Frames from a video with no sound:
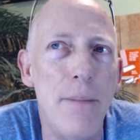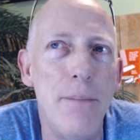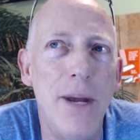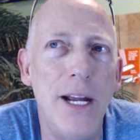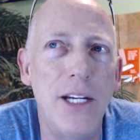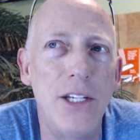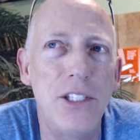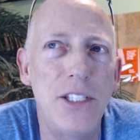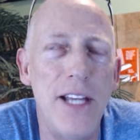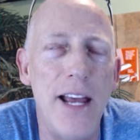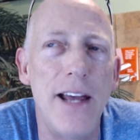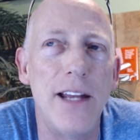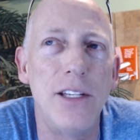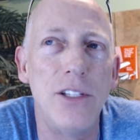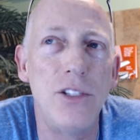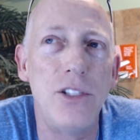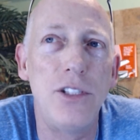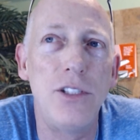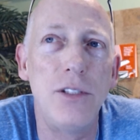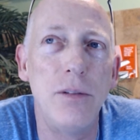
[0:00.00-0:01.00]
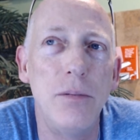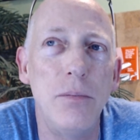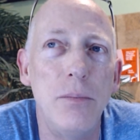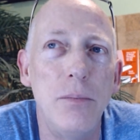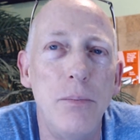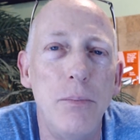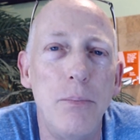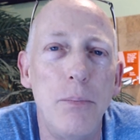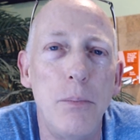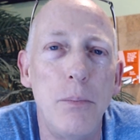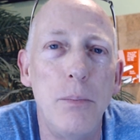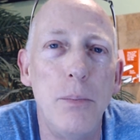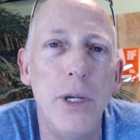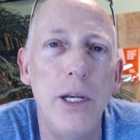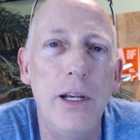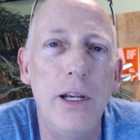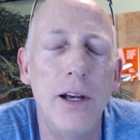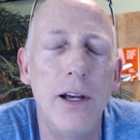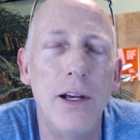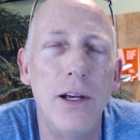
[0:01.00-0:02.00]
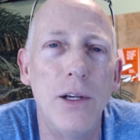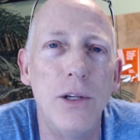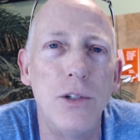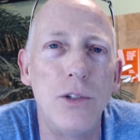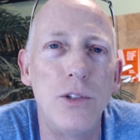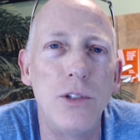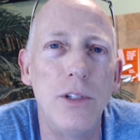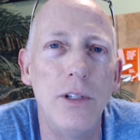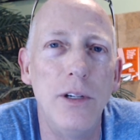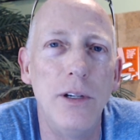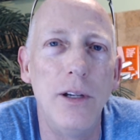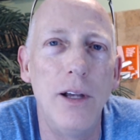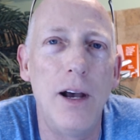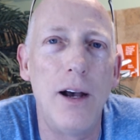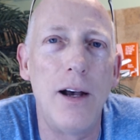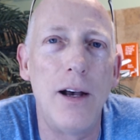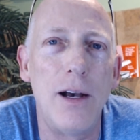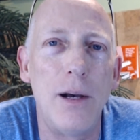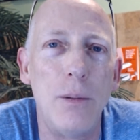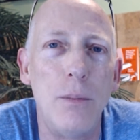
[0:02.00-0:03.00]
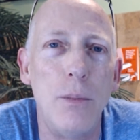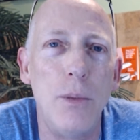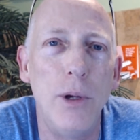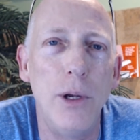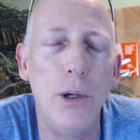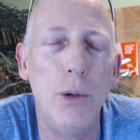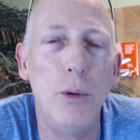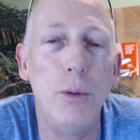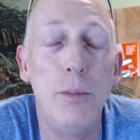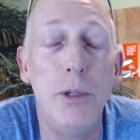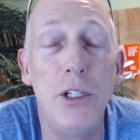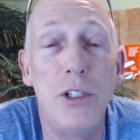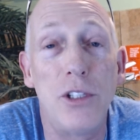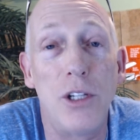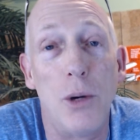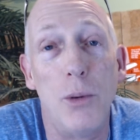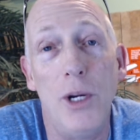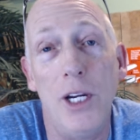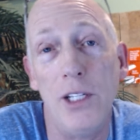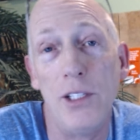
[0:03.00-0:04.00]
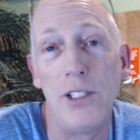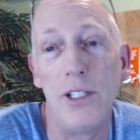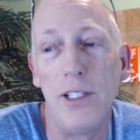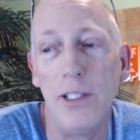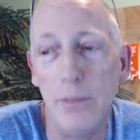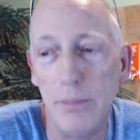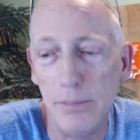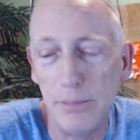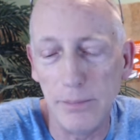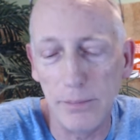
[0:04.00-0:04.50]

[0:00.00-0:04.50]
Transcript: makes sense because it would be so easy